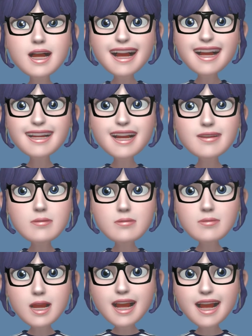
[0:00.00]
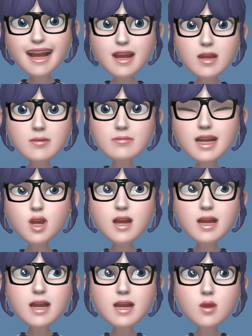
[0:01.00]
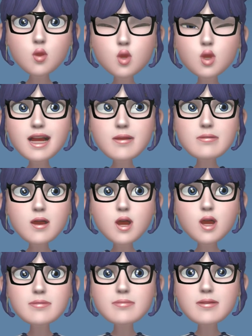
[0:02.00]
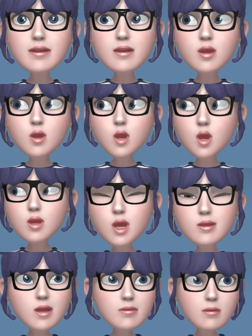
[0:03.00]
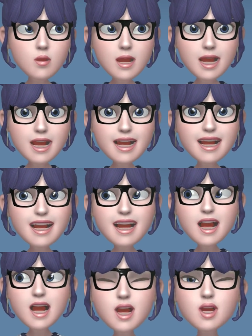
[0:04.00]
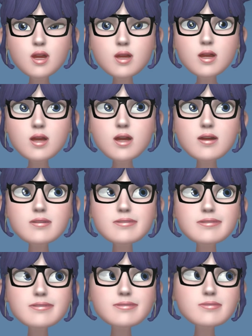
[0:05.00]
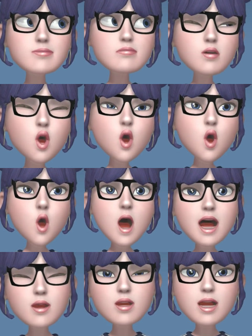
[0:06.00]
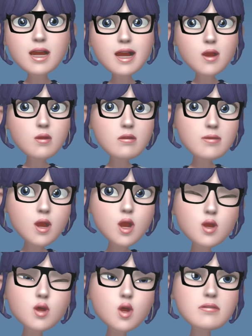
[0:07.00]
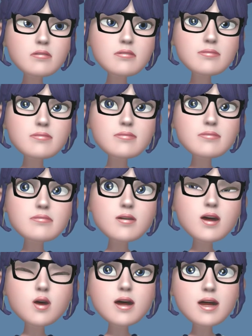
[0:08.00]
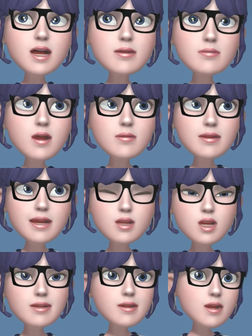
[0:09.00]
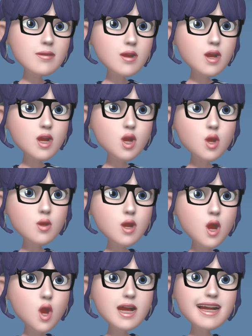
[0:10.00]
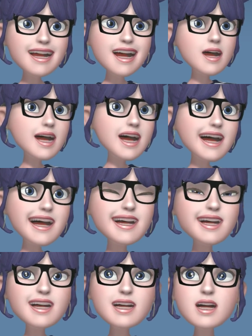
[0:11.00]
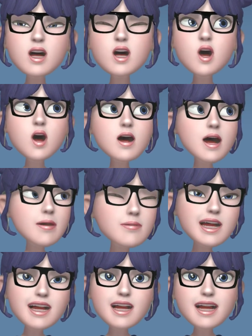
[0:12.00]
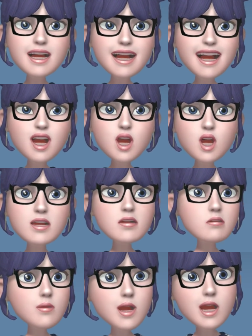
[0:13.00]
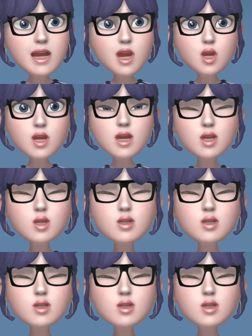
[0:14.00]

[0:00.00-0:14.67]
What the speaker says: hearing, but my ears still click and pop, like when I'm drinking, and anyways, the ruptured eardrum cleared up. I'm still left with the vertigo, the nausea, the dizziness, the spinning sensation, which sucks.